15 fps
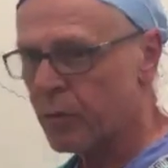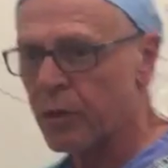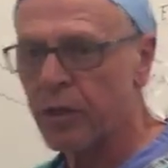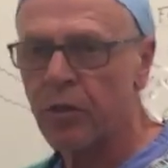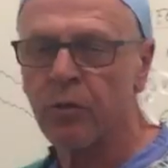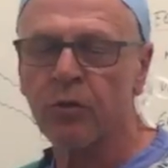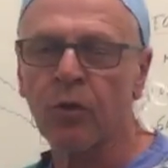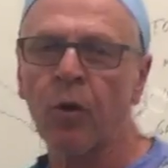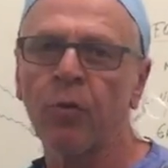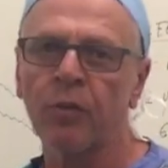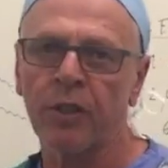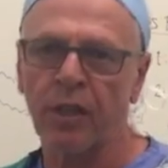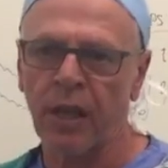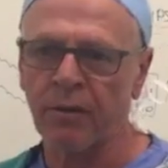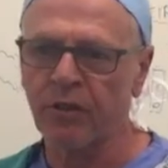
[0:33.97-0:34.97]
We use
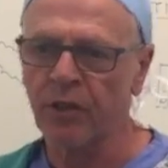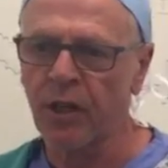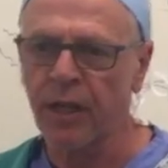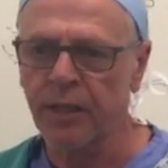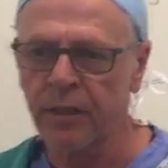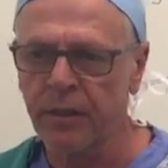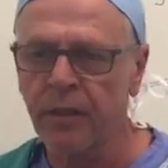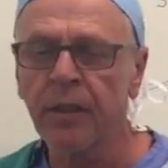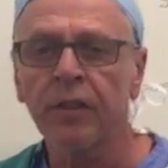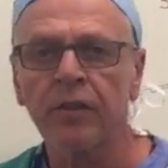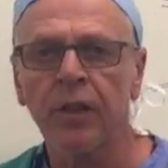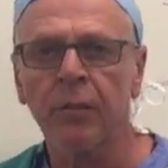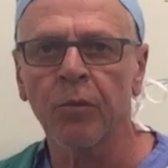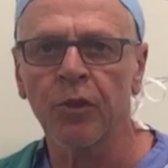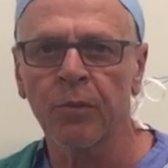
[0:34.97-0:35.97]
only left-sided
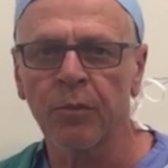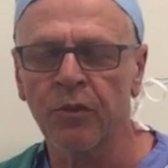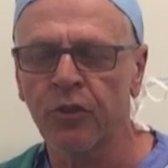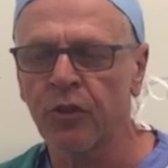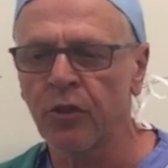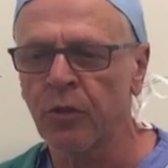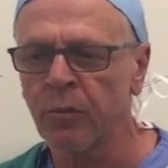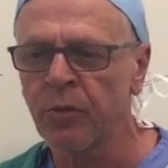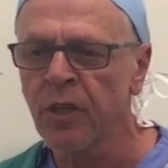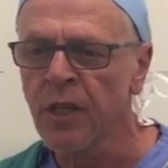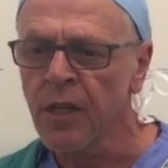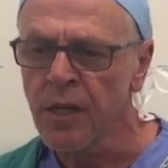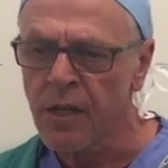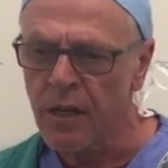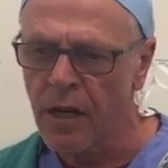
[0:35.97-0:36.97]
double lumen tubes.
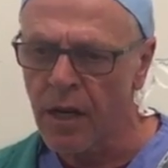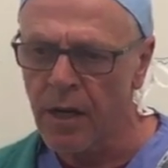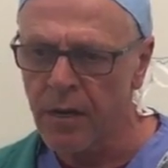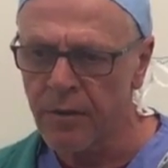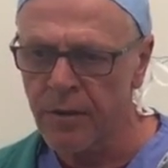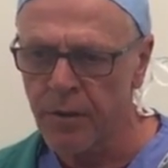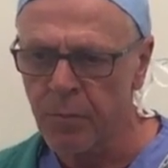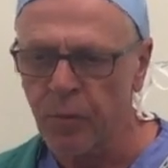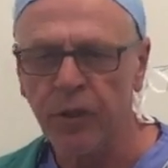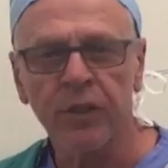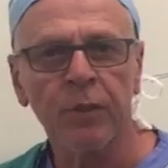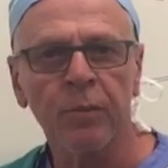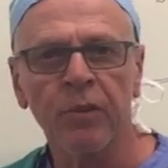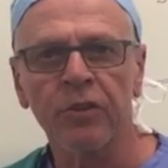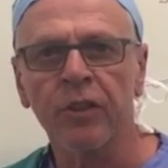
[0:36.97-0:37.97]
The
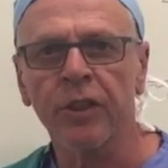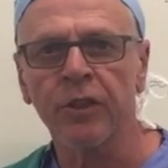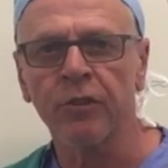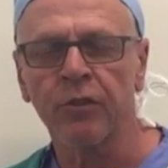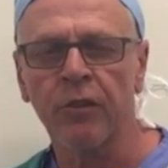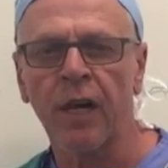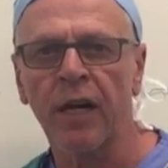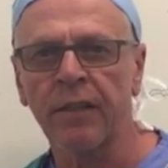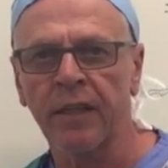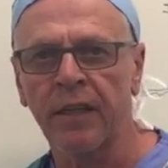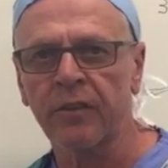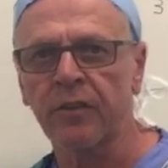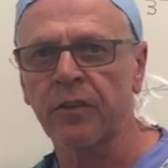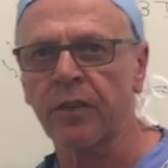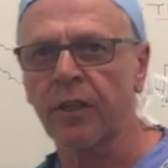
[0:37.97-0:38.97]
principles here do not
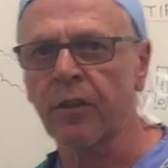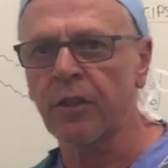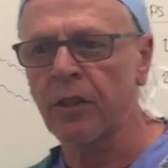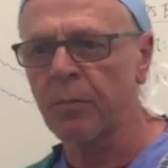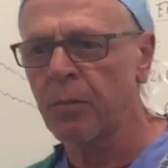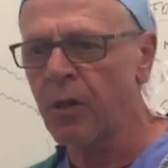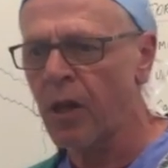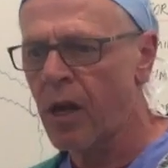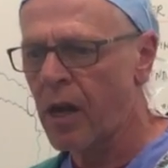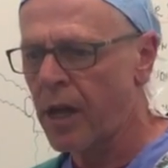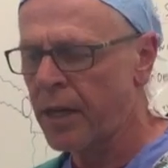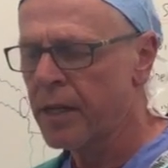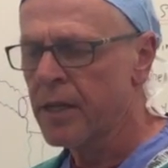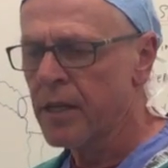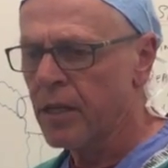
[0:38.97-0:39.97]
necessarily
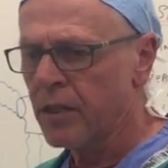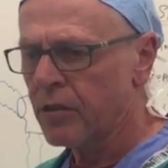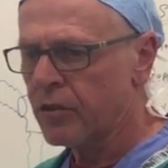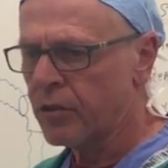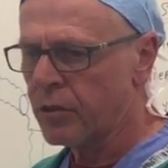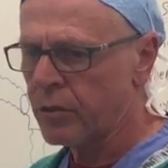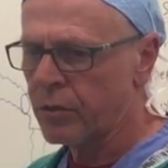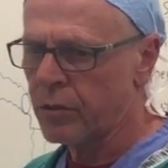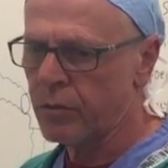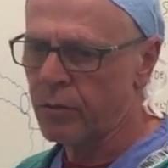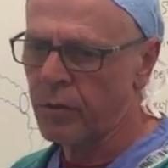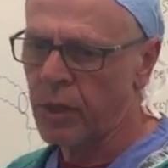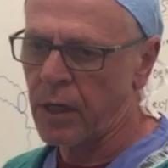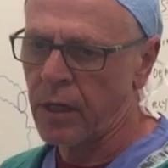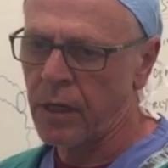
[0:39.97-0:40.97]
apply to
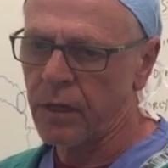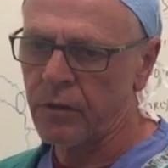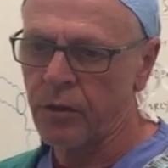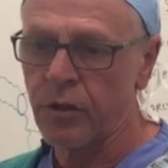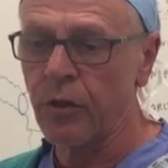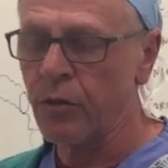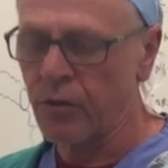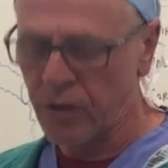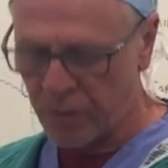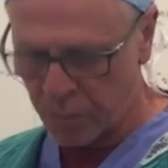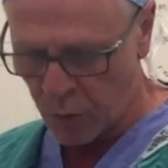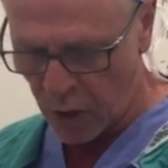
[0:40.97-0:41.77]
the use of